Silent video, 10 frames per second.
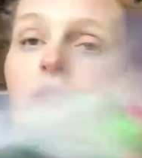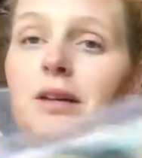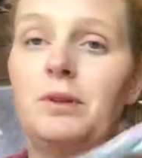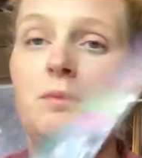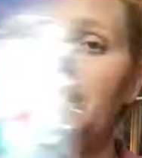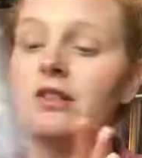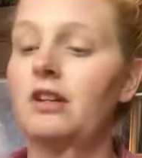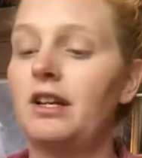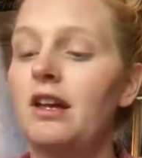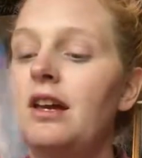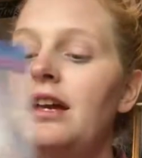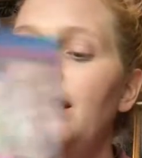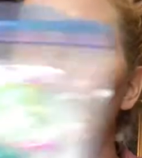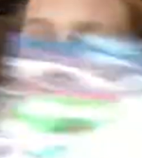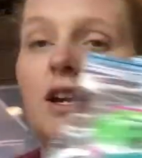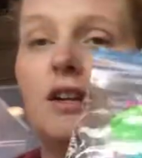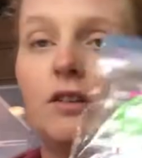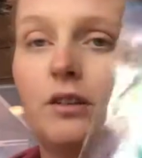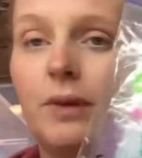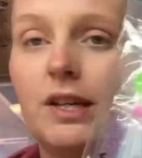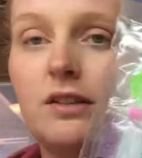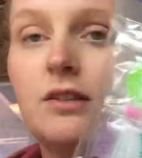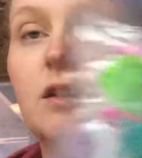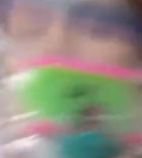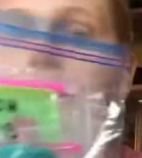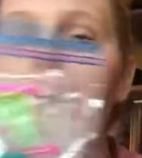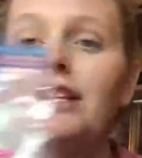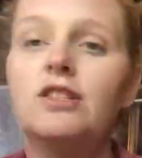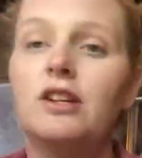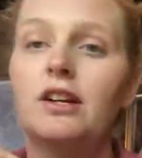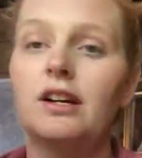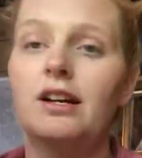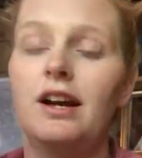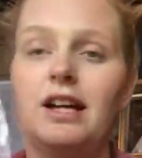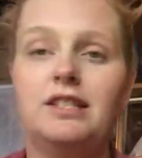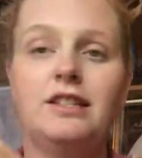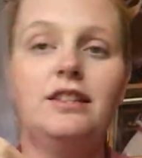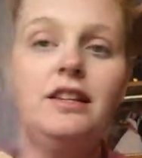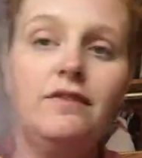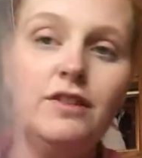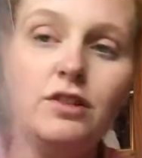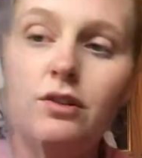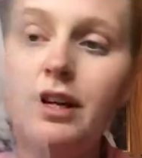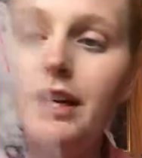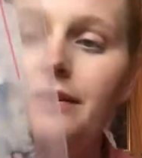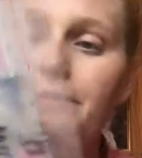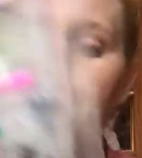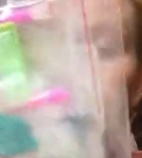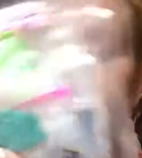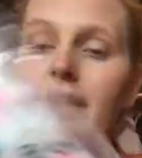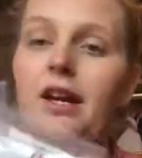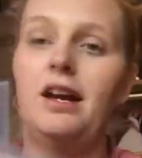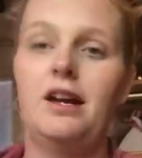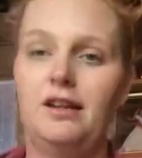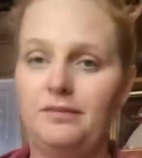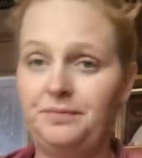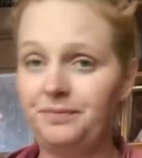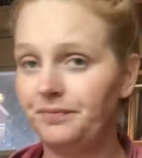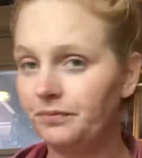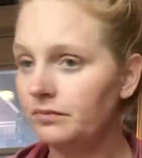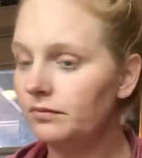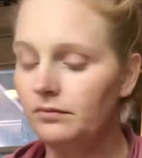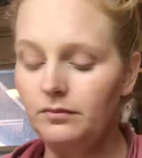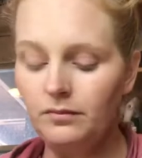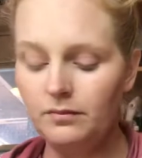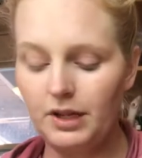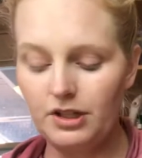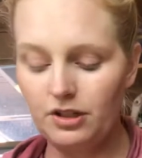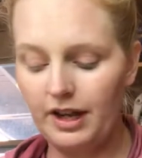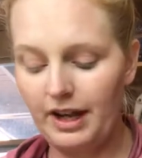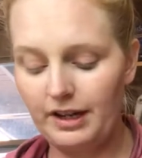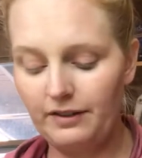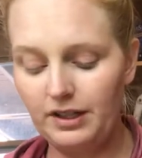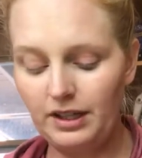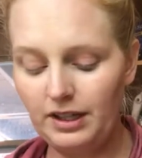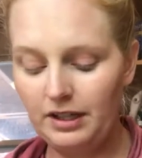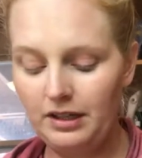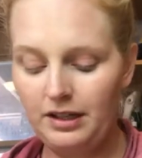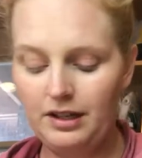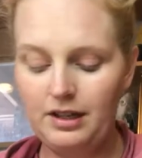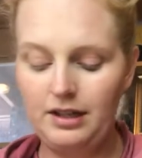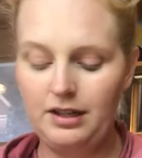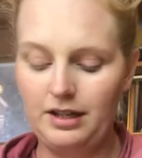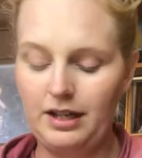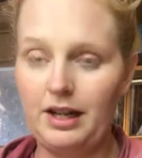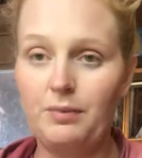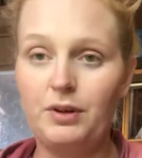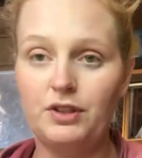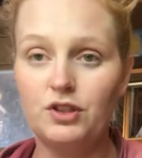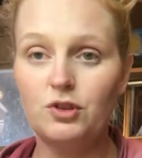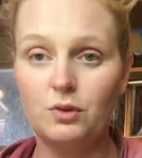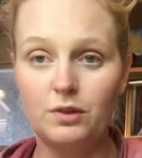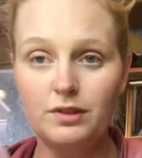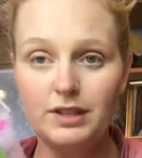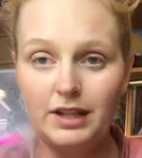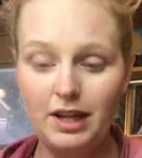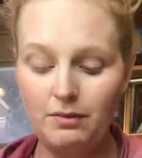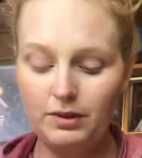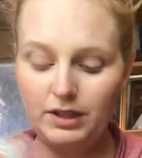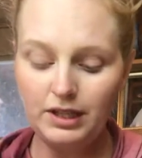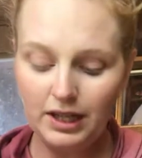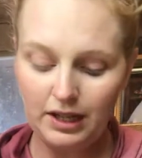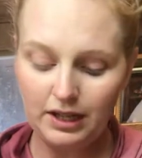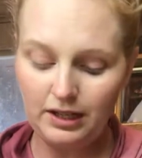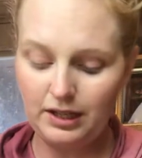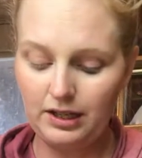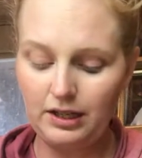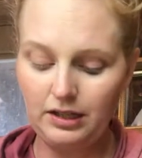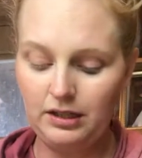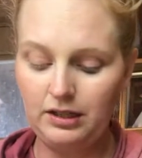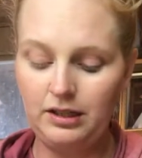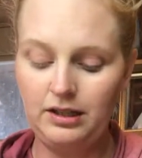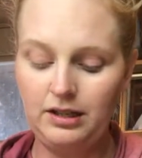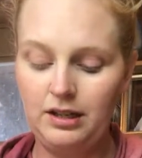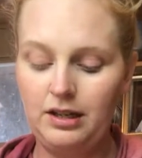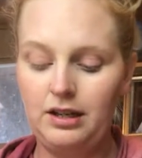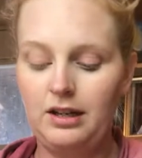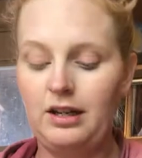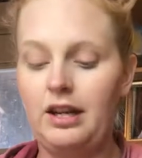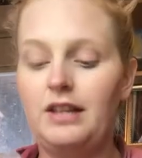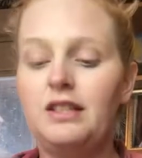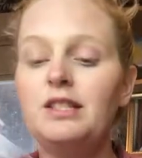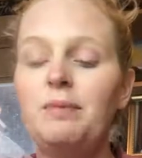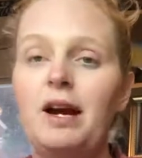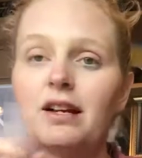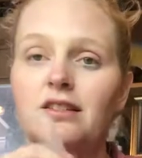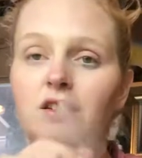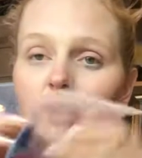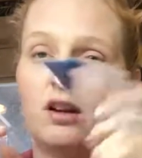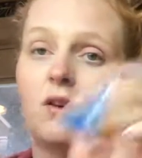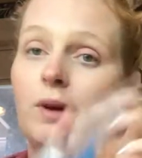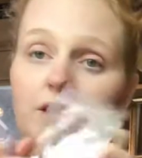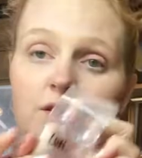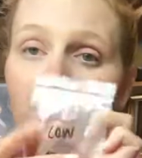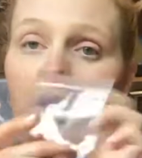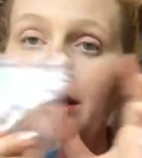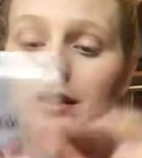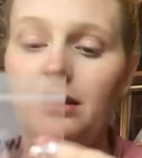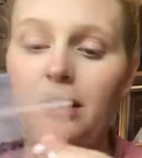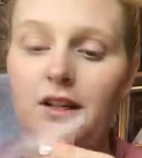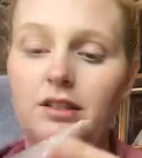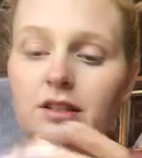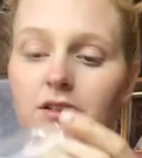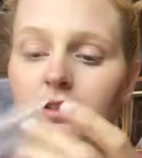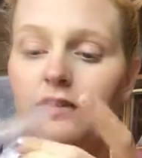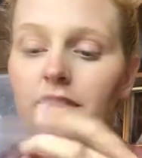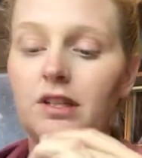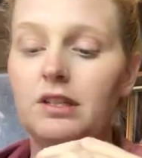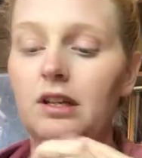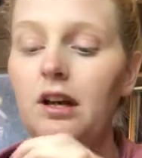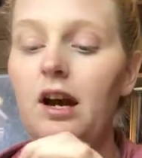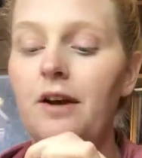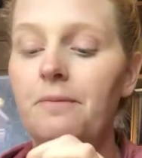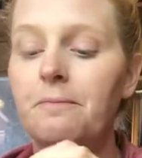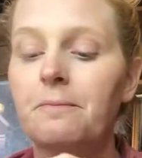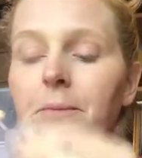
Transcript: that I'm going to be starting in a little bit. So I took, I did the inventory and made sure I had everything. And I put the tools that came with the kit in it. And these bags are way too big. I didn't love these. Um,